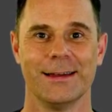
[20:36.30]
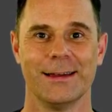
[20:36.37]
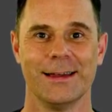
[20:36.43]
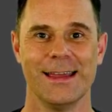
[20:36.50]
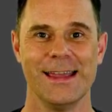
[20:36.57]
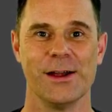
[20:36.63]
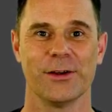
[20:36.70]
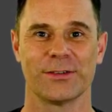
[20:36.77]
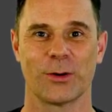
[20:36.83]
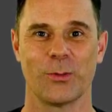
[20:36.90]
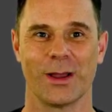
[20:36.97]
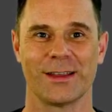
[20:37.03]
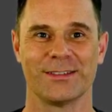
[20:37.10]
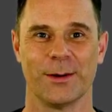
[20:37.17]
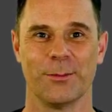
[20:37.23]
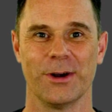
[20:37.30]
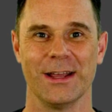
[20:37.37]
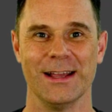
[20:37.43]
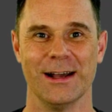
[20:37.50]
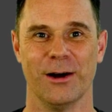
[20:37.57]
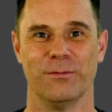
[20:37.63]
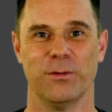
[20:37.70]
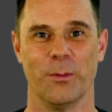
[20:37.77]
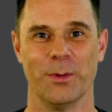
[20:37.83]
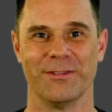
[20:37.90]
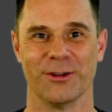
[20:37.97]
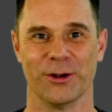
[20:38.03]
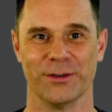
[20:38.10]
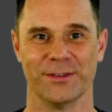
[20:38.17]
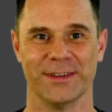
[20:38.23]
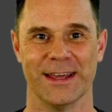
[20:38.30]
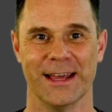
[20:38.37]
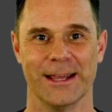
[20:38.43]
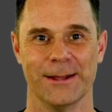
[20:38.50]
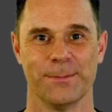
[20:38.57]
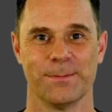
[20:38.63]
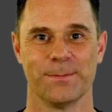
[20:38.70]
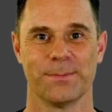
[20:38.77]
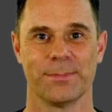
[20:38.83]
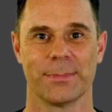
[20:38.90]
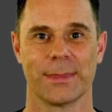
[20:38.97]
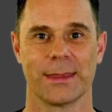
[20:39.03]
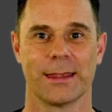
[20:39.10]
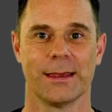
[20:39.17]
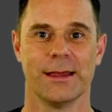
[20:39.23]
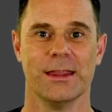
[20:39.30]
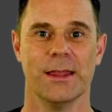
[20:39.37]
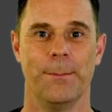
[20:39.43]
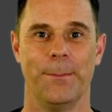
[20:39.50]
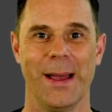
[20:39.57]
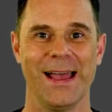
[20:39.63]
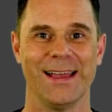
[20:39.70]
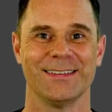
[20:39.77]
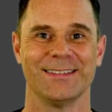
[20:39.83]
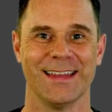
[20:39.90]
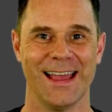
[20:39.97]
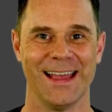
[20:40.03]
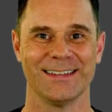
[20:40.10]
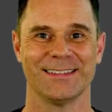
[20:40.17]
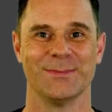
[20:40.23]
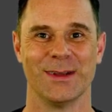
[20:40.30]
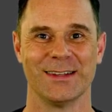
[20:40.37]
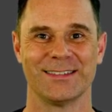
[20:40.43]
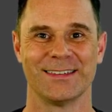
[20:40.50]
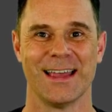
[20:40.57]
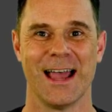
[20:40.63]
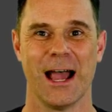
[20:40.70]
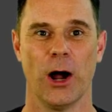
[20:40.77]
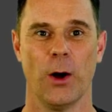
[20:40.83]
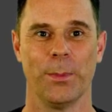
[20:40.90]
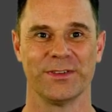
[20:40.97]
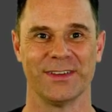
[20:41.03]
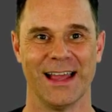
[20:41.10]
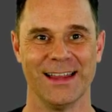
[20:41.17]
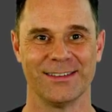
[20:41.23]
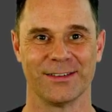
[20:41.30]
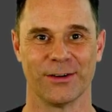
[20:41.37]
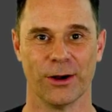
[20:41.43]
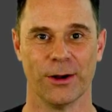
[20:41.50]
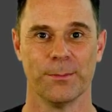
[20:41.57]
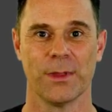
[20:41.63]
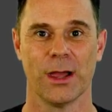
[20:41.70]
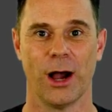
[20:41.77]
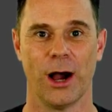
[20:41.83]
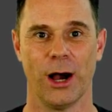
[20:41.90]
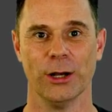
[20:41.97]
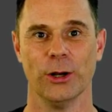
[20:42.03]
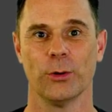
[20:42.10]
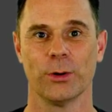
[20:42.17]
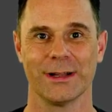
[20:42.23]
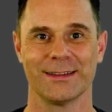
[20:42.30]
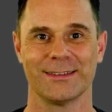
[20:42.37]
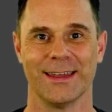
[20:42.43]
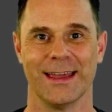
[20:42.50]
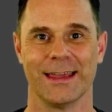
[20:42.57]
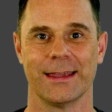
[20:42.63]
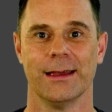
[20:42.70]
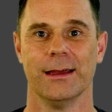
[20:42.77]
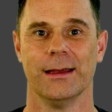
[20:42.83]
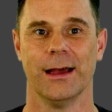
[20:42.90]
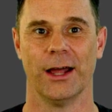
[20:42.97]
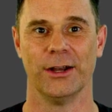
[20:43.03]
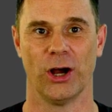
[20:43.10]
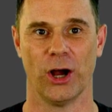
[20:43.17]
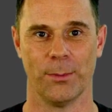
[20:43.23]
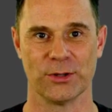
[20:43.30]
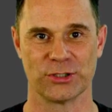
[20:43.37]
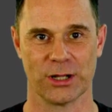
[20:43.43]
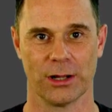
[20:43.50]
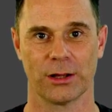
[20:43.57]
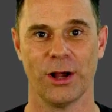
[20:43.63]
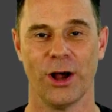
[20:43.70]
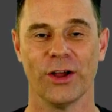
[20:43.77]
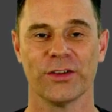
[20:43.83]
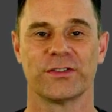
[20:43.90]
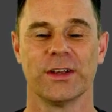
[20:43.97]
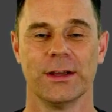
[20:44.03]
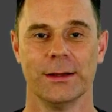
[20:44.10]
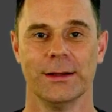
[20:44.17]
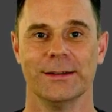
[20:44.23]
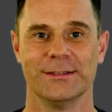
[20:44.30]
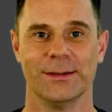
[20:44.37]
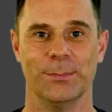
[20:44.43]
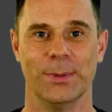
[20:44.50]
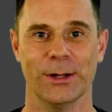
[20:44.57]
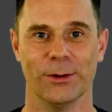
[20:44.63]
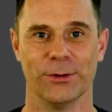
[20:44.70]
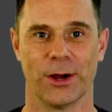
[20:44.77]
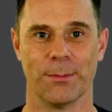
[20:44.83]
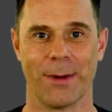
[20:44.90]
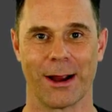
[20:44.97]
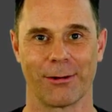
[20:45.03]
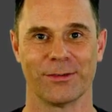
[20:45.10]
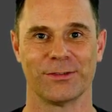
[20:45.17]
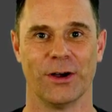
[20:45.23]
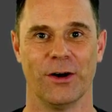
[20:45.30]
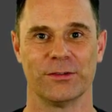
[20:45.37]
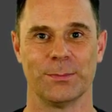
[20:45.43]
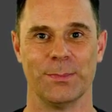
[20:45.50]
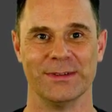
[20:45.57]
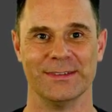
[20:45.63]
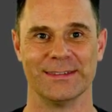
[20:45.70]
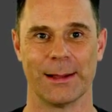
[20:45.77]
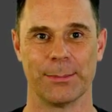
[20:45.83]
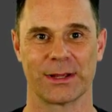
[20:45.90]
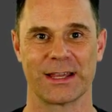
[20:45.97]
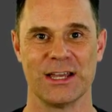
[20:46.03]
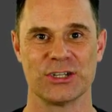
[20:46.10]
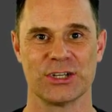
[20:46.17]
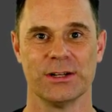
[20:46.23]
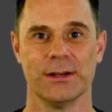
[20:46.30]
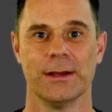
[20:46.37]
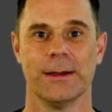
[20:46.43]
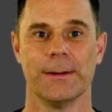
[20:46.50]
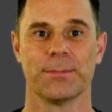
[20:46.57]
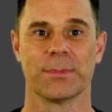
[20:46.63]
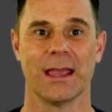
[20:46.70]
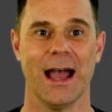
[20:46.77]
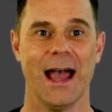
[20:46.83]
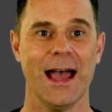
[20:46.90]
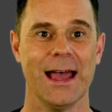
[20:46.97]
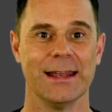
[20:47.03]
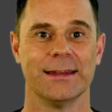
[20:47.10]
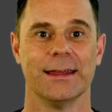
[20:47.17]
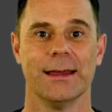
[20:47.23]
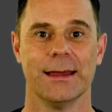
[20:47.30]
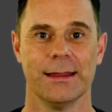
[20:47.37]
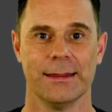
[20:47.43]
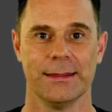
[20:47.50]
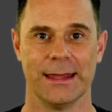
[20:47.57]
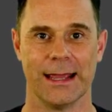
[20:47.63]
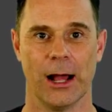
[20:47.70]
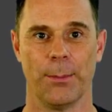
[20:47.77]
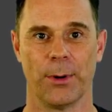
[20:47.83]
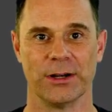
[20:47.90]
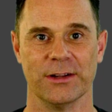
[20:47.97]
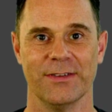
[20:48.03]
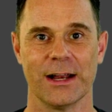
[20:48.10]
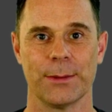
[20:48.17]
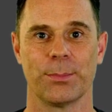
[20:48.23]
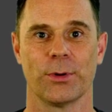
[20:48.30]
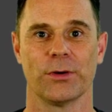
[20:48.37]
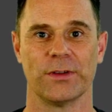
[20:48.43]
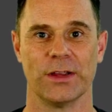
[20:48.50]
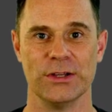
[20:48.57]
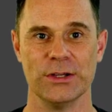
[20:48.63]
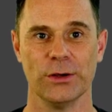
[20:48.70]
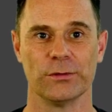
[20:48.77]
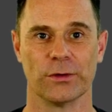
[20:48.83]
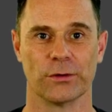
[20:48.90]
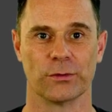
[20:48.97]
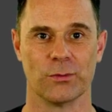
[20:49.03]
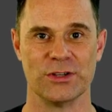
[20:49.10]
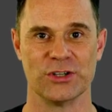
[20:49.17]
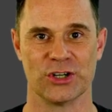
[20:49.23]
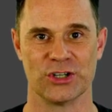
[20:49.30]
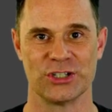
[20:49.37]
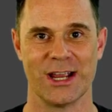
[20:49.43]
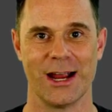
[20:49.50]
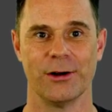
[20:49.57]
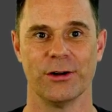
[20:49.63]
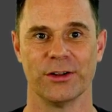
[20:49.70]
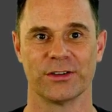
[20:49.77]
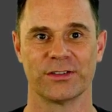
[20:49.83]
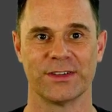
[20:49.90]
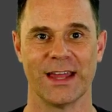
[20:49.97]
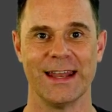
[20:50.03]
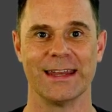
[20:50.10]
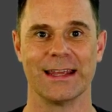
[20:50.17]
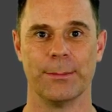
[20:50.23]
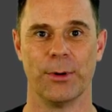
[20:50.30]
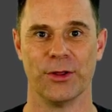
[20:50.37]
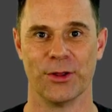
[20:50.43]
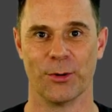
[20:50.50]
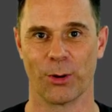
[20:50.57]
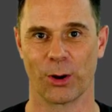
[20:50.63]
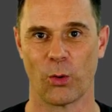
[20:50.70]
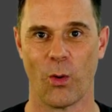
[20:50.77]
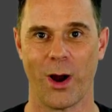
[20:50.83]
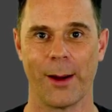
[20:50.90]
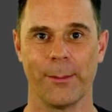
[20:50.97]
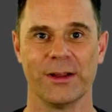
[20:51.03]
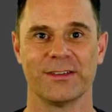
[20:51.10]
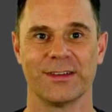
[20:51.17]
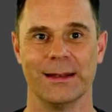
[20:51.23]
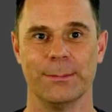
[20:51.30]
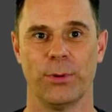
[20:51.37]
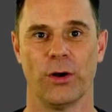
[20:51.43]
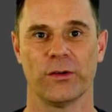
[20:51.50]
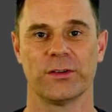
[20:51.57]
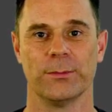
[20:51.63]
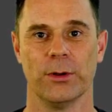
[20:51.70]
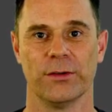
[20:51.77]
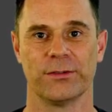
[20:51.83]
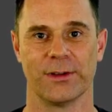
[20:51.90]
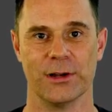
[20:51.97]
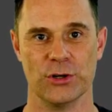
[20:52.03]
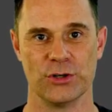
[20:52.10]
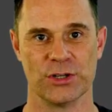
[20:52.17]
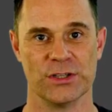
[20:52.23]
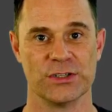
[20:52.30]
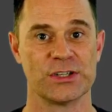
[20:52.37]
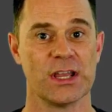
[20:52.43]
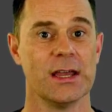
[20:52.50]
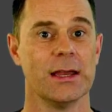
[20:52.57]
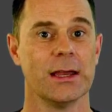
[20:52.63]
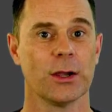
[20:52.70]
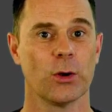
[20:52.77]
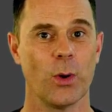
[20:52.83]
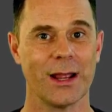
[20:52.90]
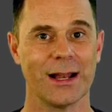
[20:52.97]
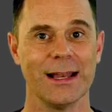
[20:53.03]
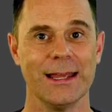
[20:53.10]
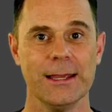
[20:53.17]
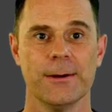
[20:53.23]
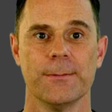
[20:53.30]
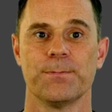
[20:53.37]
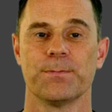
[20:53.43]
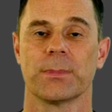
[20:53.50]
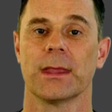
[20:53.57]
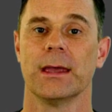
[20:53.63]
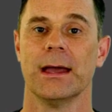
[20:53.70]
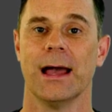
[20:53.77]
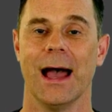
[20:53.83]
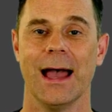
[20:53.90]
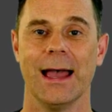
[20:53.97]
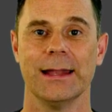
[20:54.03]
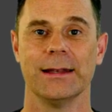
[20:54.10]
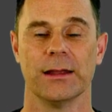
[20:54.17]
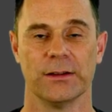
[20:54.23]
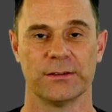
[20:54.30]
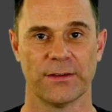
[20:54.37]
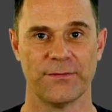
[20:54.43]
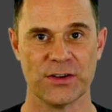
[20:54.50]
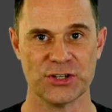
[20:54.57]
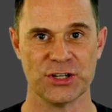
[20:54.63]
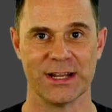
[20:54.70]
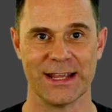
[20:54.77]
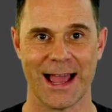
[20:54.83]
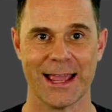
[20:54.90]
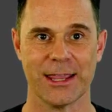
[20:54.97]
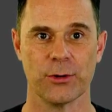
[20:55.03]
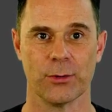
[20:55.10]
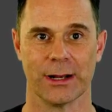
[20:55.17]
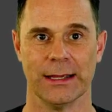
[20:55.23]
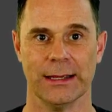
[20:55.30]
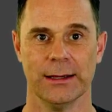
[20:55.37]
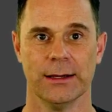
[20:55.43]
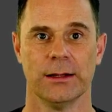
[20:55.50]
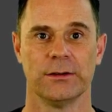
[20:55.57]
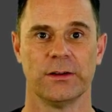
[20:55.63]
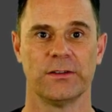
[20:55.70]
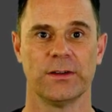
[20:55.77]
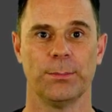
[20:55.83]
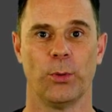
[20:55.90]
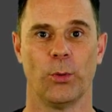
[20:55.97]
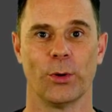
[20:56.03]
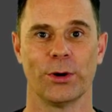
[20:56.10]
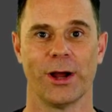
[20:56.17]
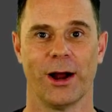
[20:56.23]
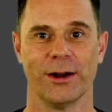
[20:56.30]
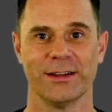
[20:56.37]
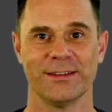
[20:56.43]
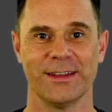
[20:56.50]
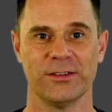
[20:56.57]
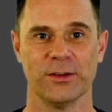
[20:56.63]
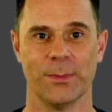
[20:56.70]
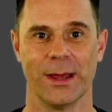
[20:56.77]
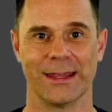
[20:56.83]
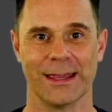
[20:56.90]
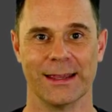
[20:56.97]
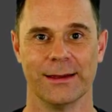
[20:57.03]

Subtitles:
Here's a quick summary of what we've learned today. The best estimates help us answer how long it'll take and how much it'll cost to build our Microsoft business application, and they help our developers and users reach a shared understanding about their requirements and possible solutions quickly and sufficiently accurately to support our decision making.